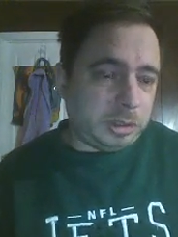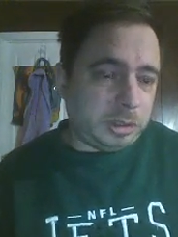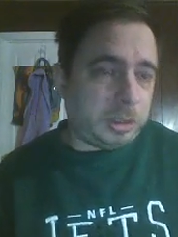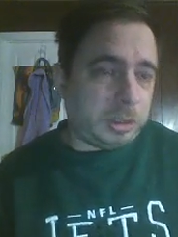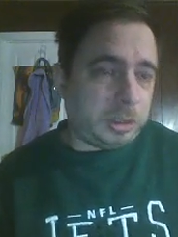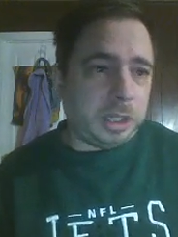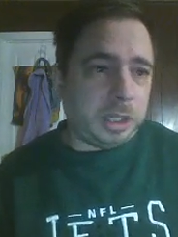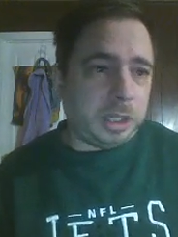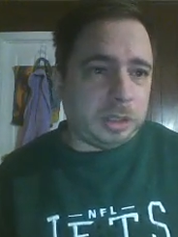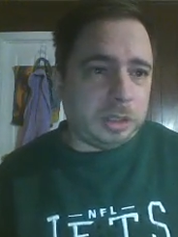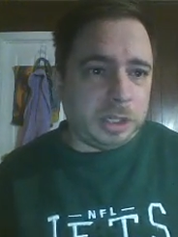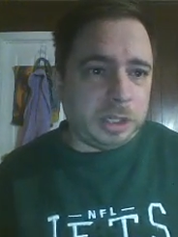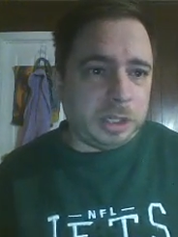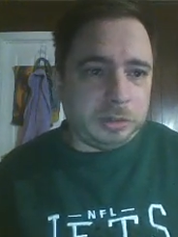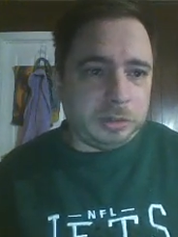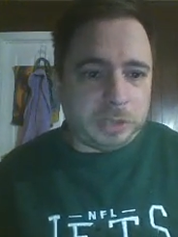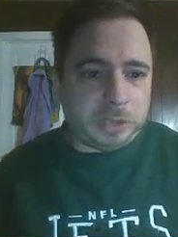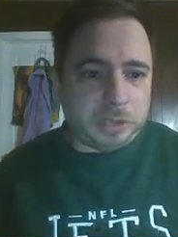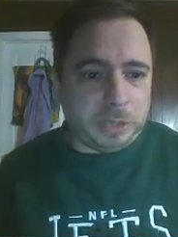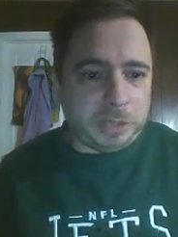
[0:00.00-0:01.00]
Are they gonna are they
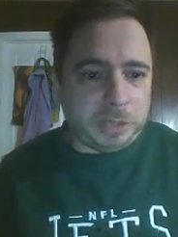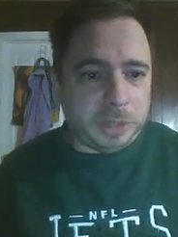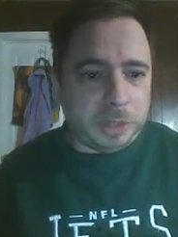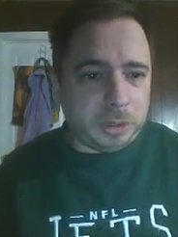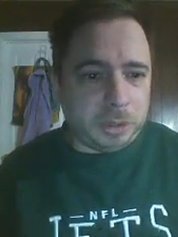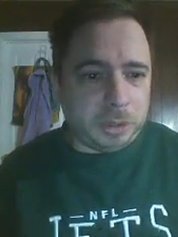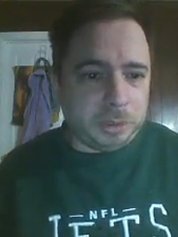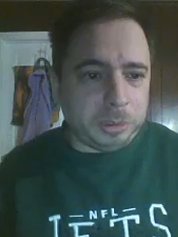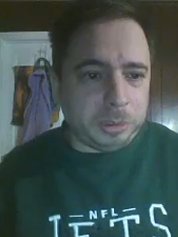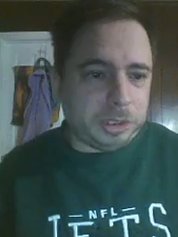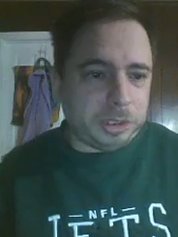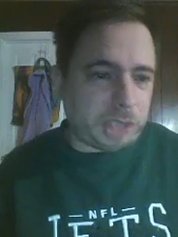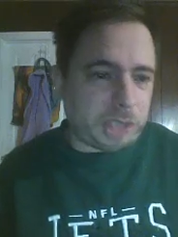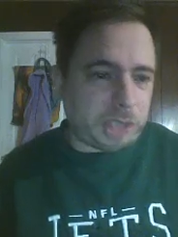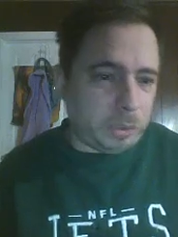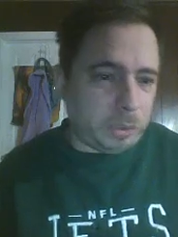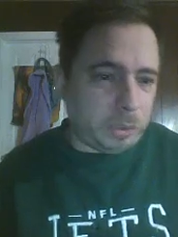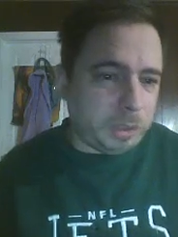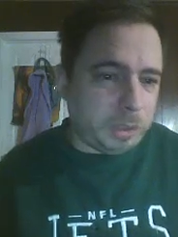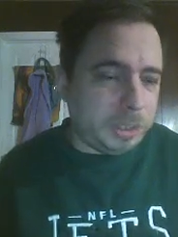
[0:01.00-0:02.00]
gonna keep going with this
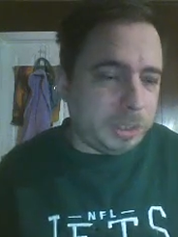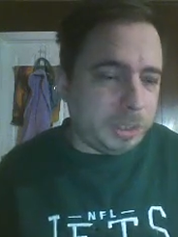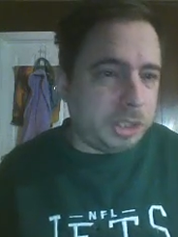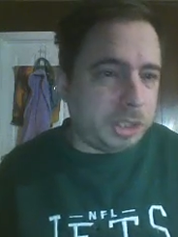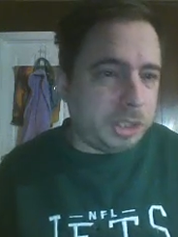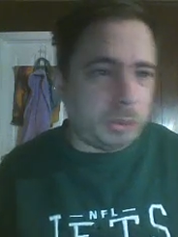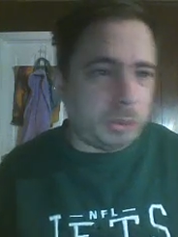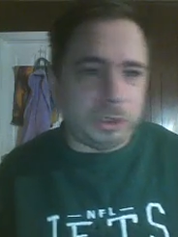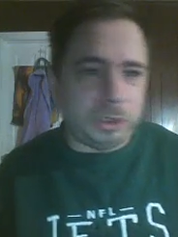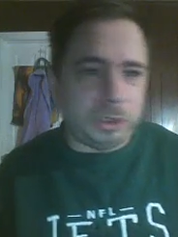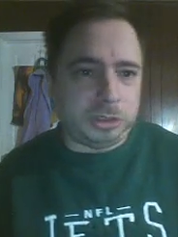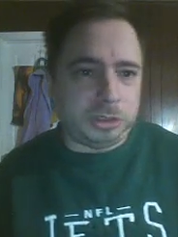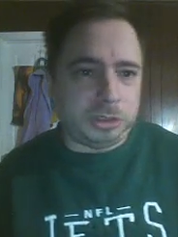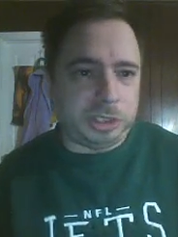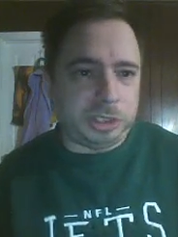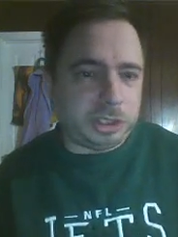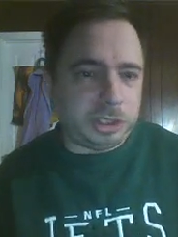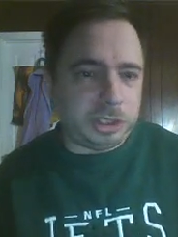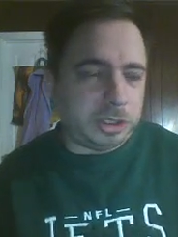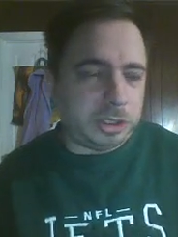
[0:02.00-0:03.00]
ODB Jordynne
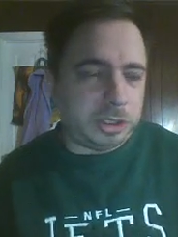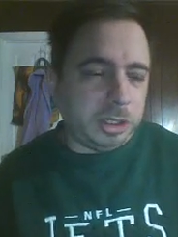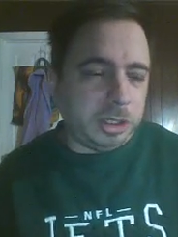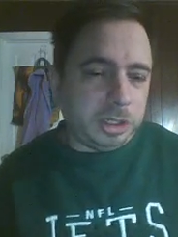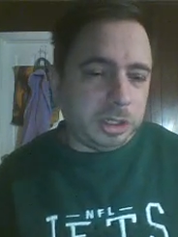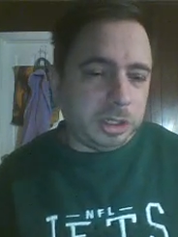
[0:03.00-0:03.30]
Grace